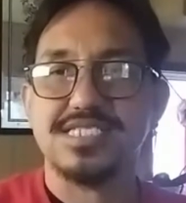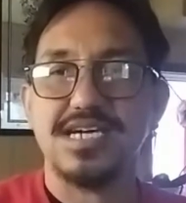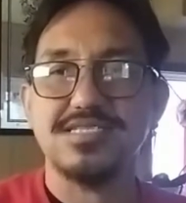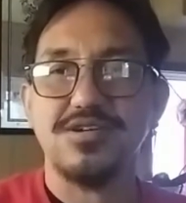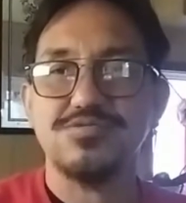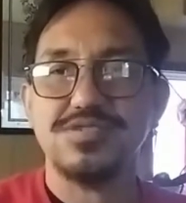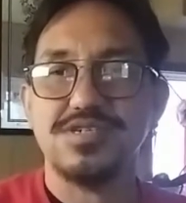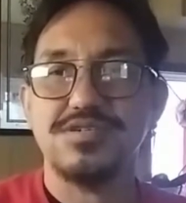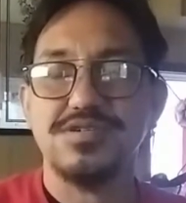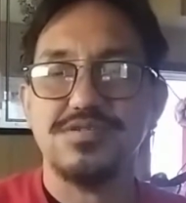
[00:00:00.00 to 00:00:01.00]
stud
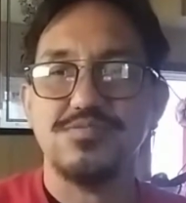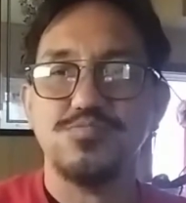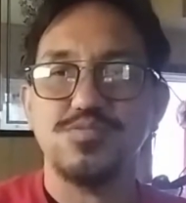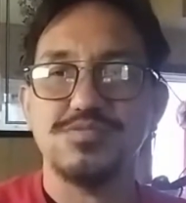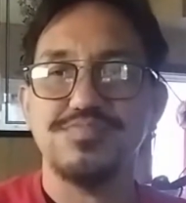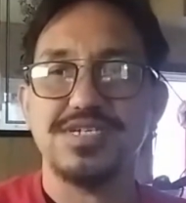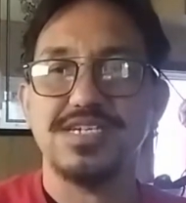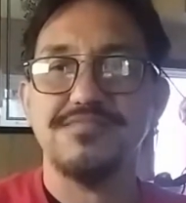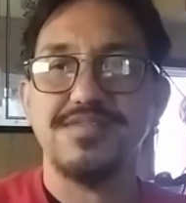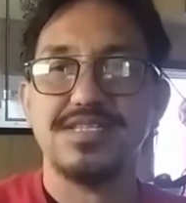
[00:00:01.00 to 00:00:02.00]
owner will be
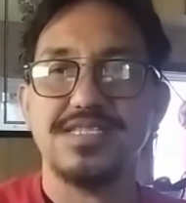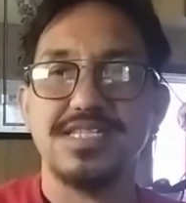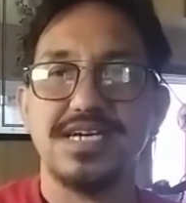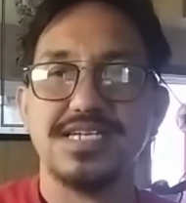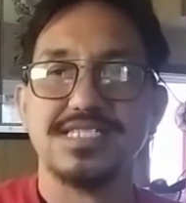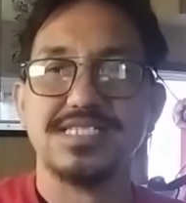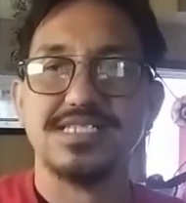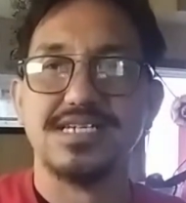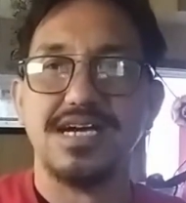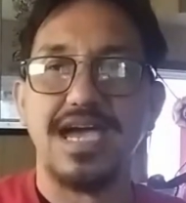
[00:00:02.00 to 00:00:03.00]
given
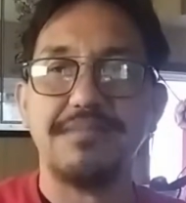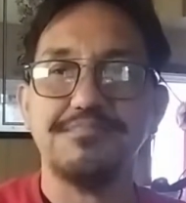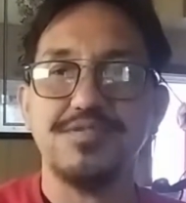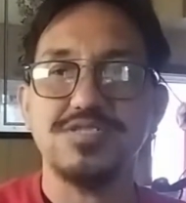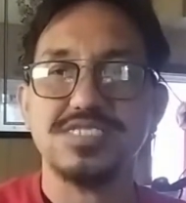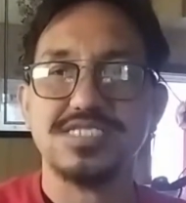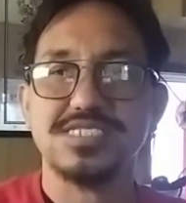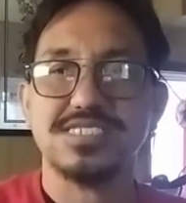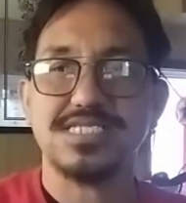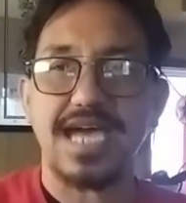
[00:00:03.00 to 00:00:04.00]
ample
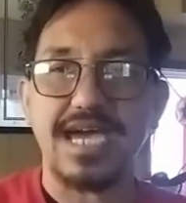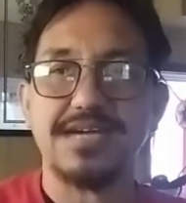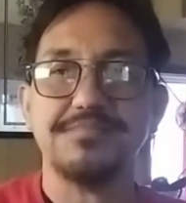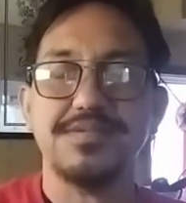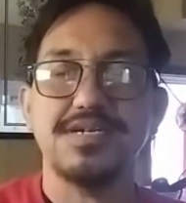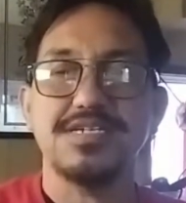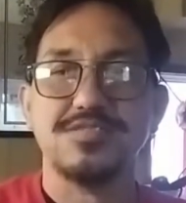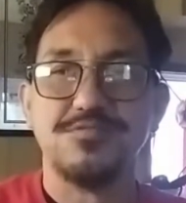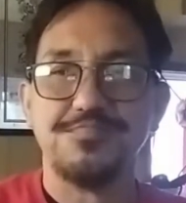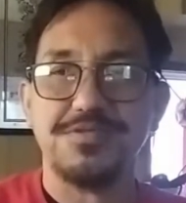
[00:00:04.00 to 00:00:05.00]
time
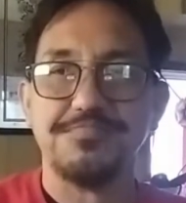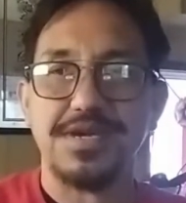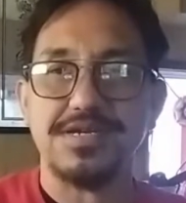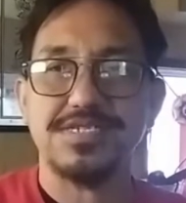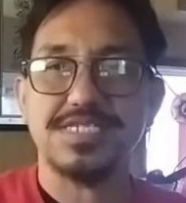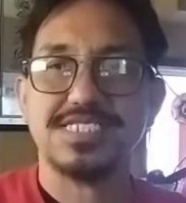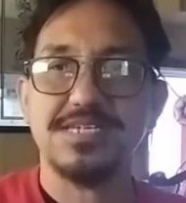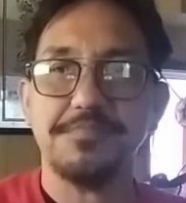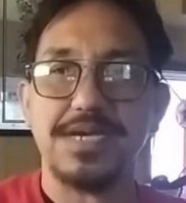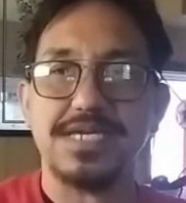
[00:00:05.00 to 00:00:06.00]
to prepare the
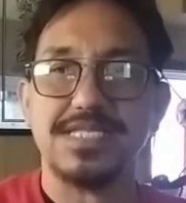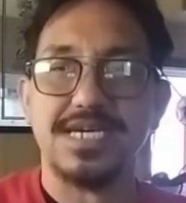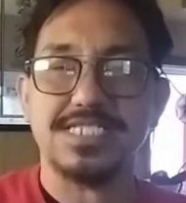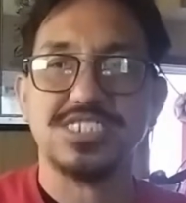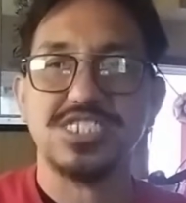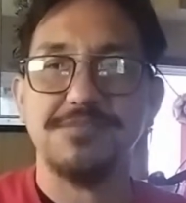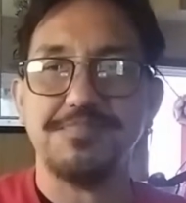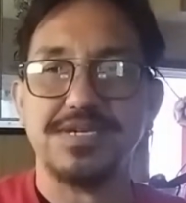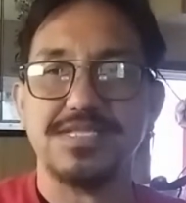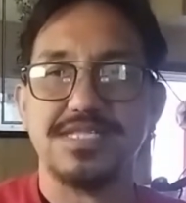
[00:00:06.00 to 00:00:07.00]
semen and
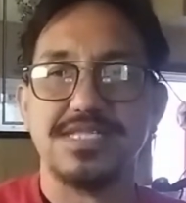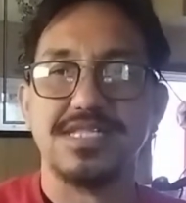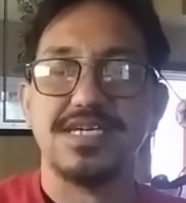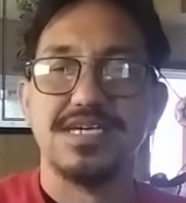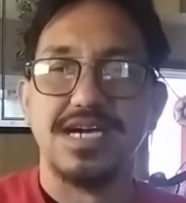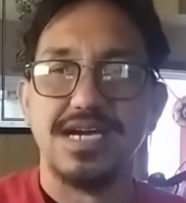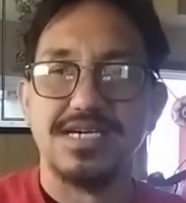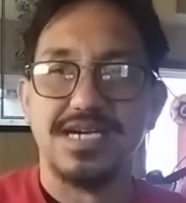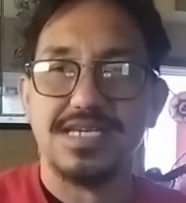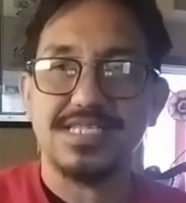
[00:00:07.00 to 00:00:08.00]
ship it,
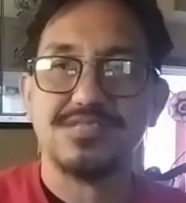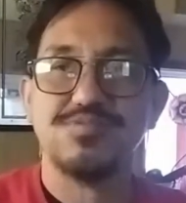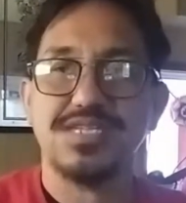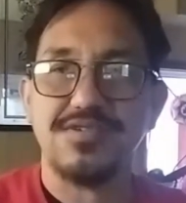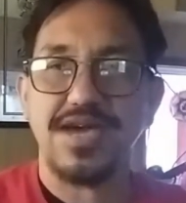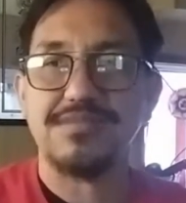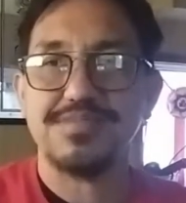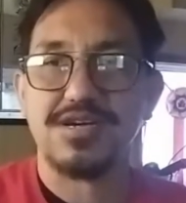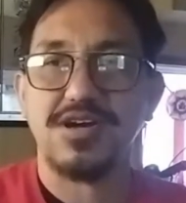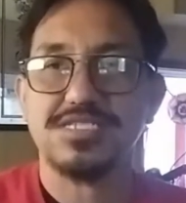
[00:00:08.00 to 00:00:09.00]
and it will
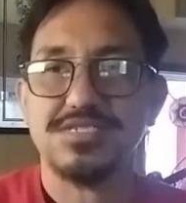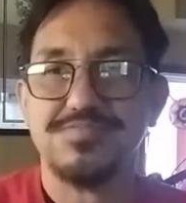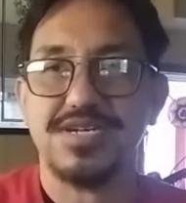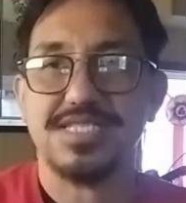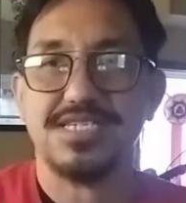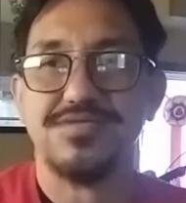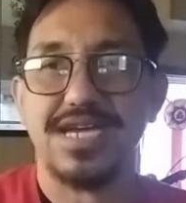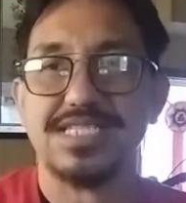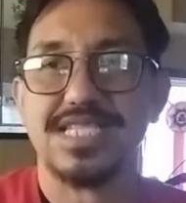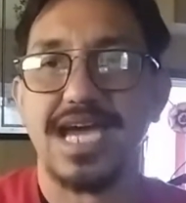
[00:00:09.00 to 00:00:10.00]
arrive the customer at the
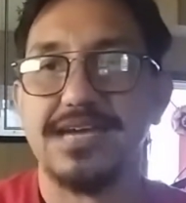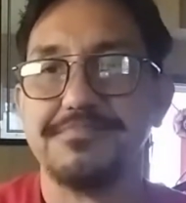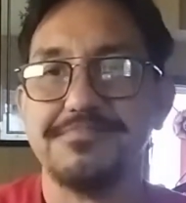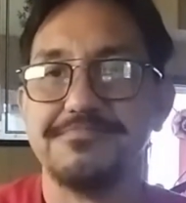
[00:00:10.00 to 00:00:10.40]
right time.